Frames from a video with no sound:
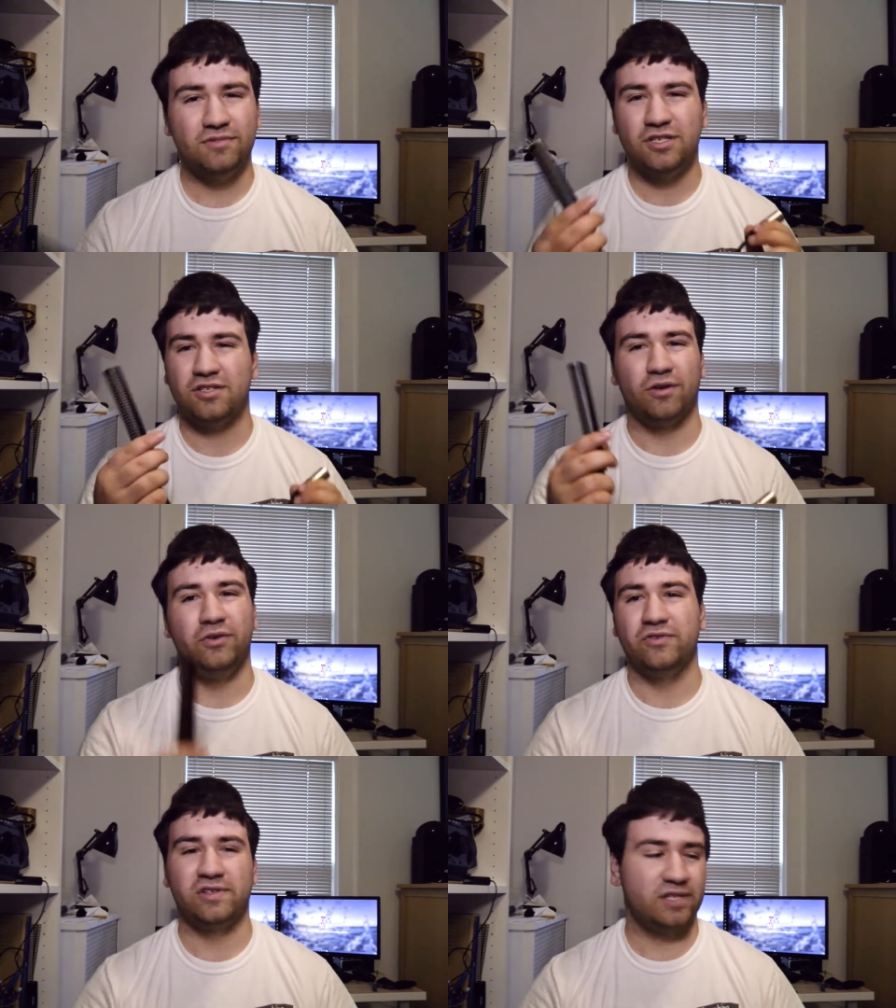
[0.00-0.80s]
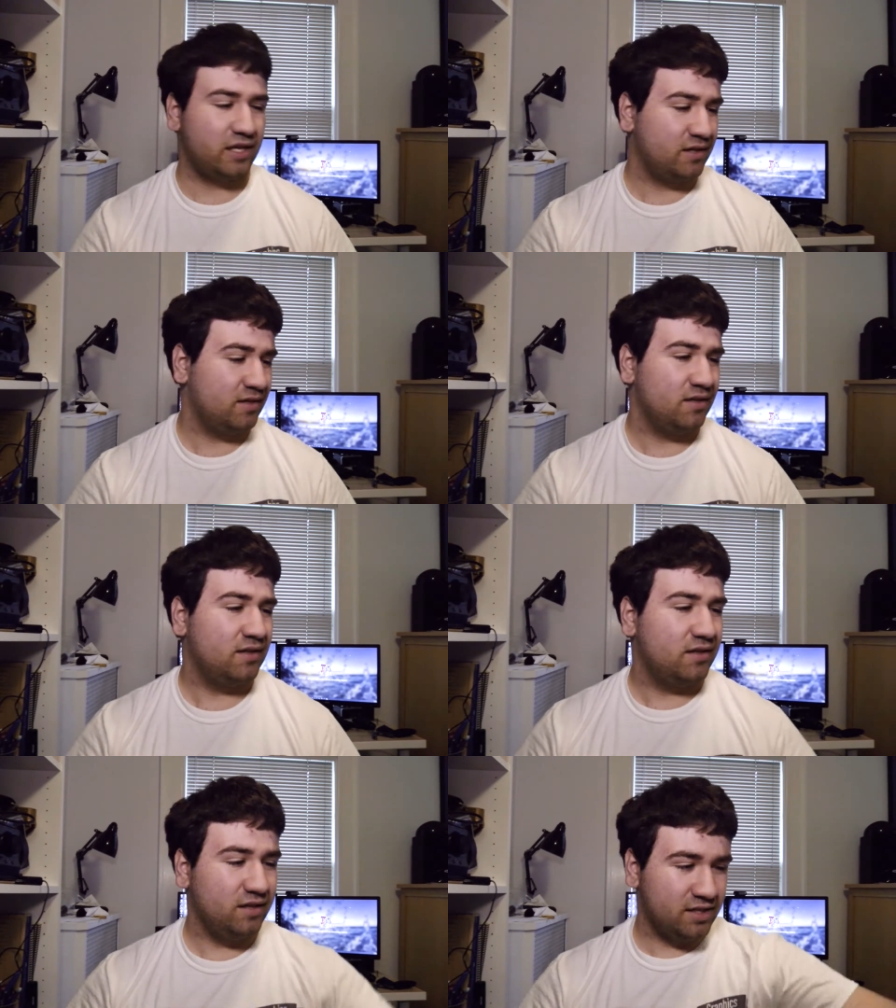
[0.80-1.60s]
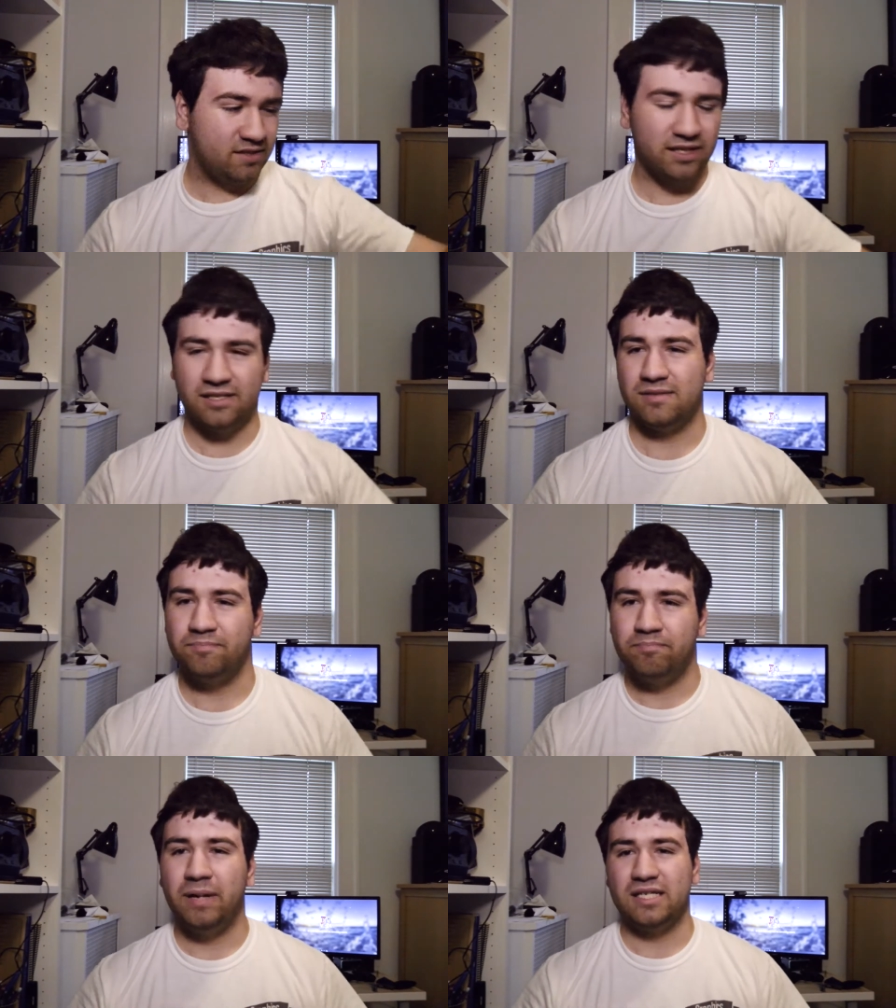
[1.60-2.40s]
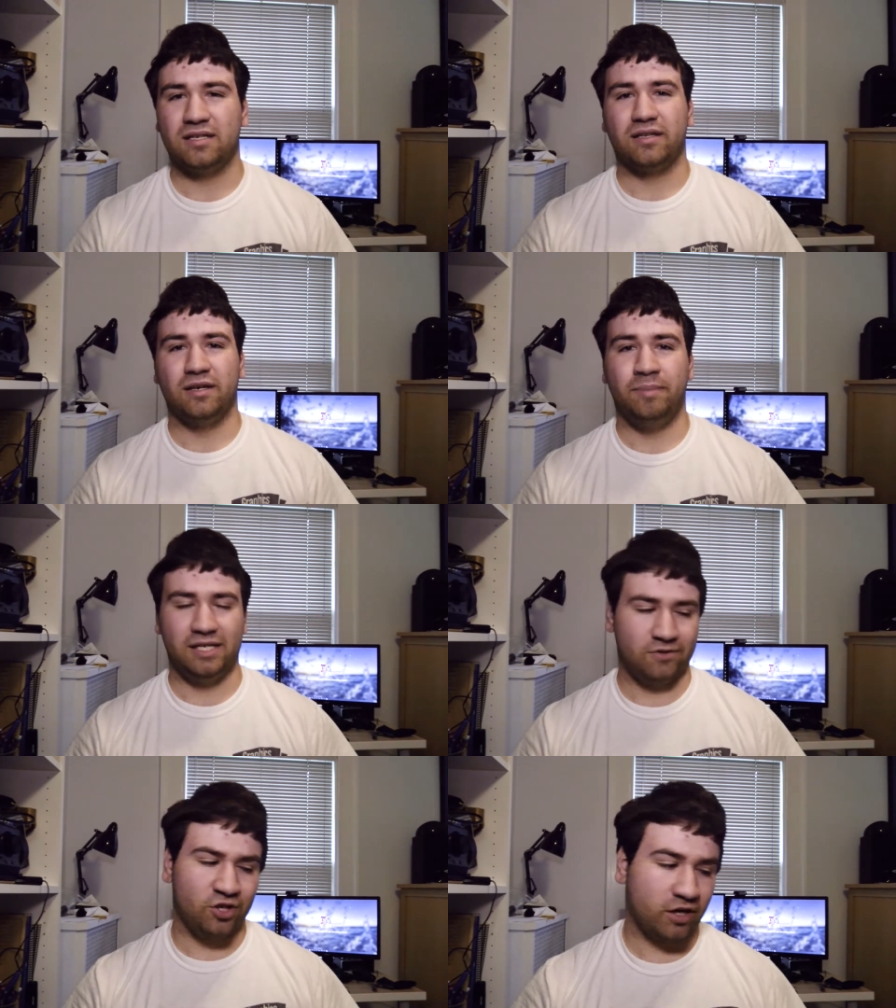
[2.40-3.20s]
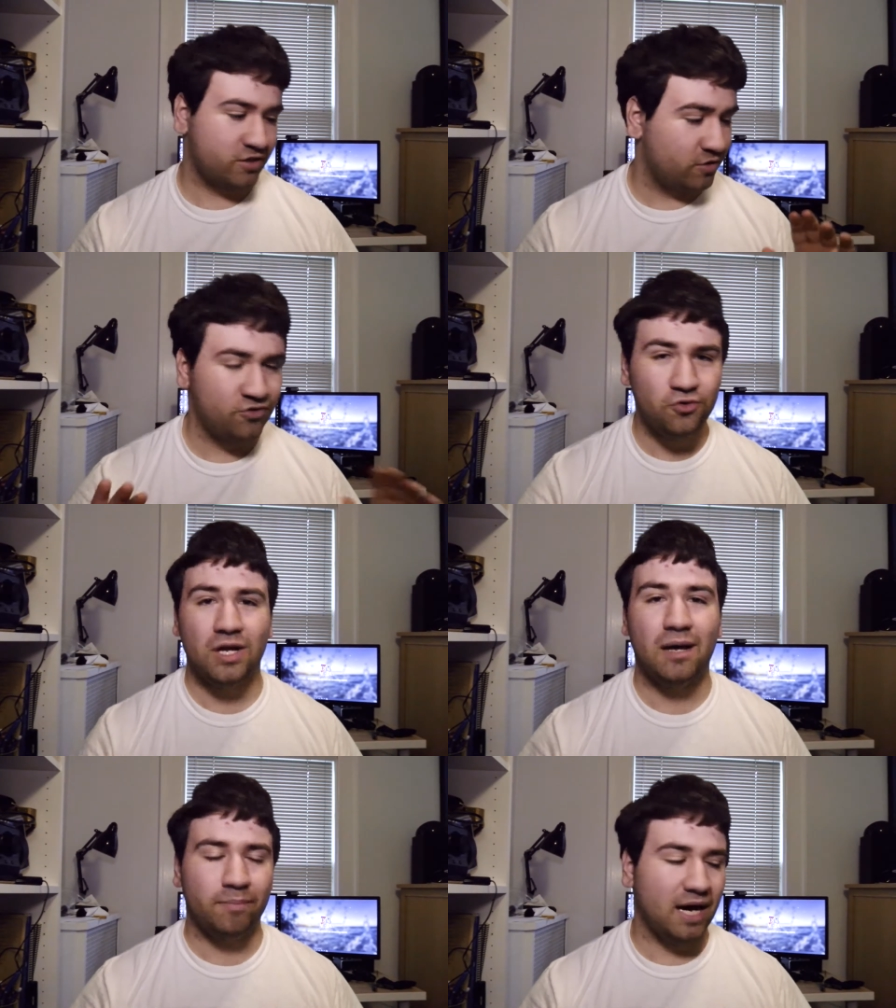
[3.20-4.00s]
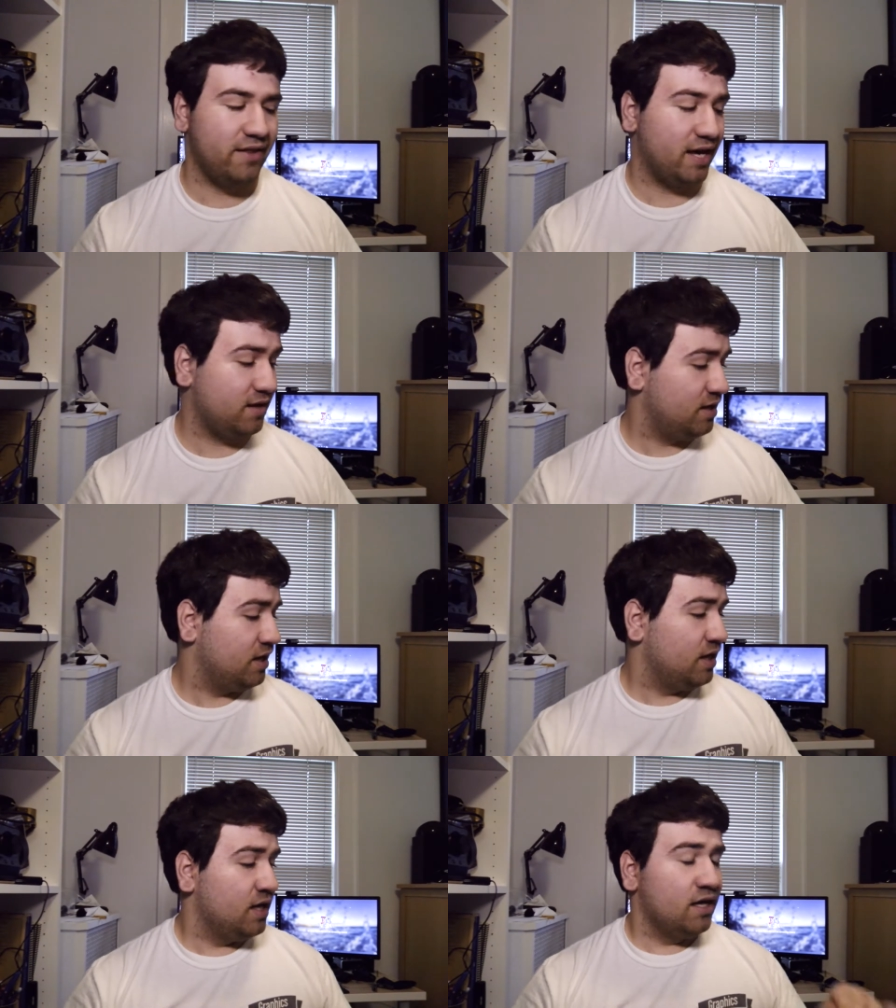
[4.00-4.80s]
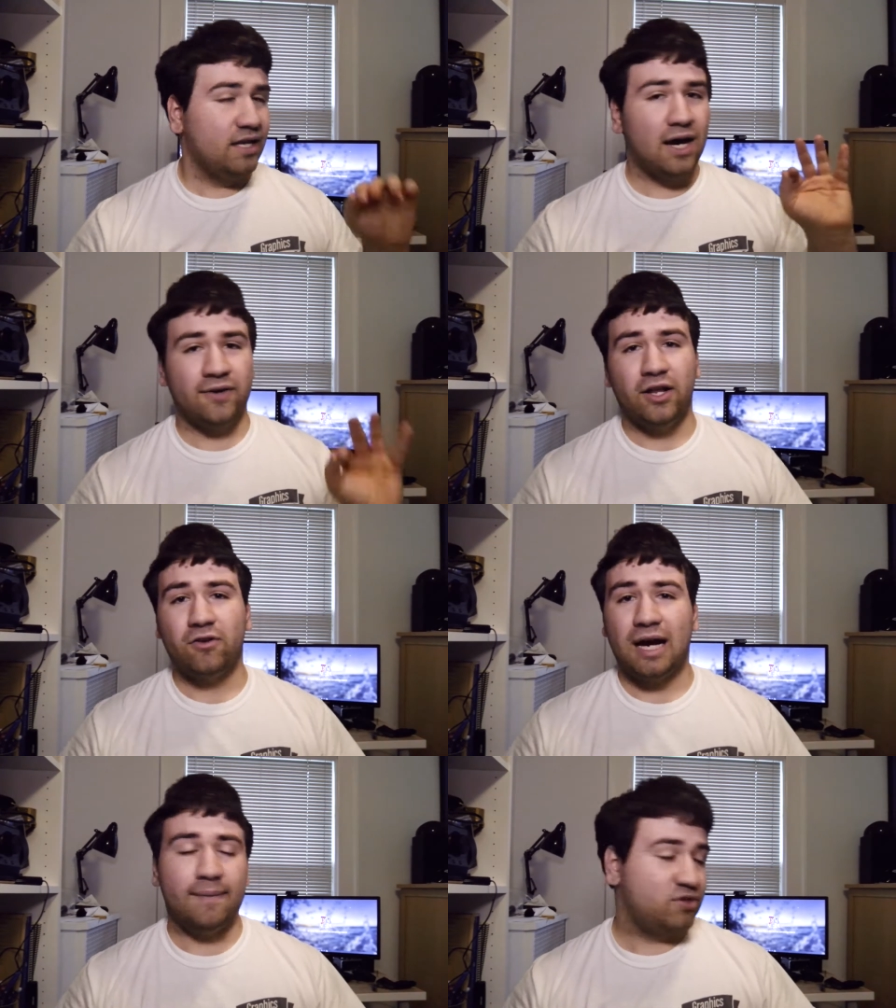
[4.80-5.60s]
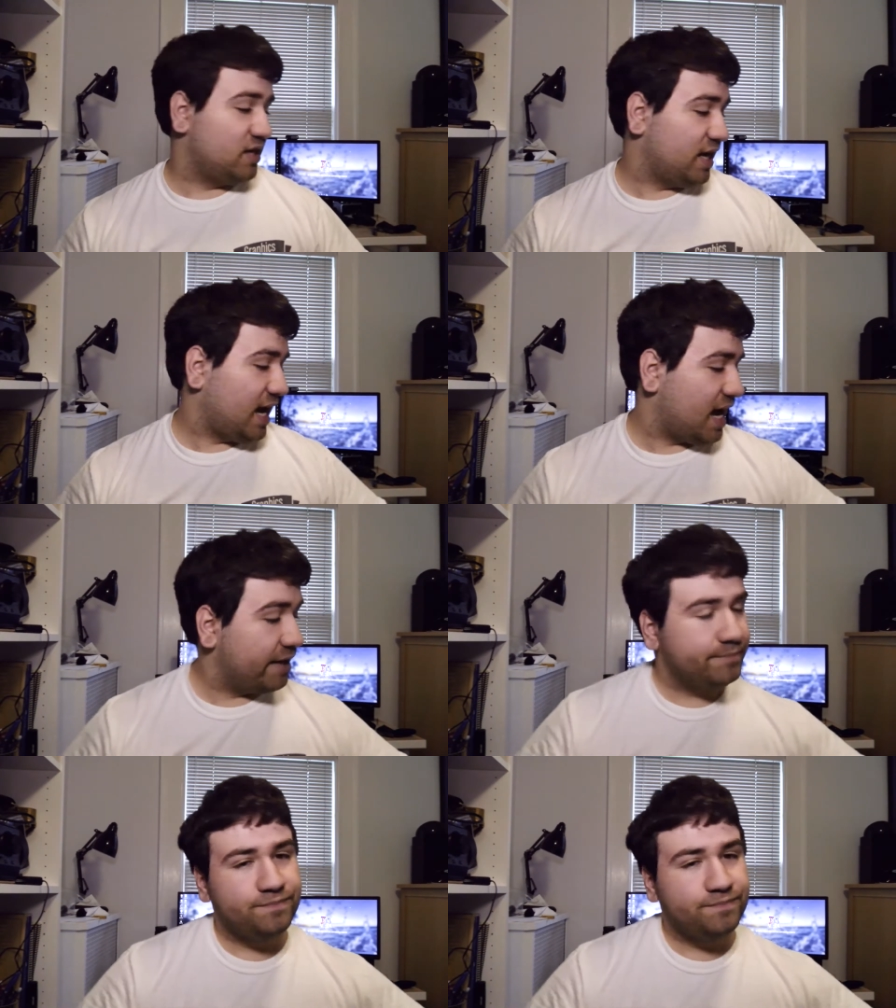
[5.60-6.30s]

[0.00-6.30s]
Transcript: Just don't use this thing. It's basically a piece of junk, so do not buy that. Now, another option I had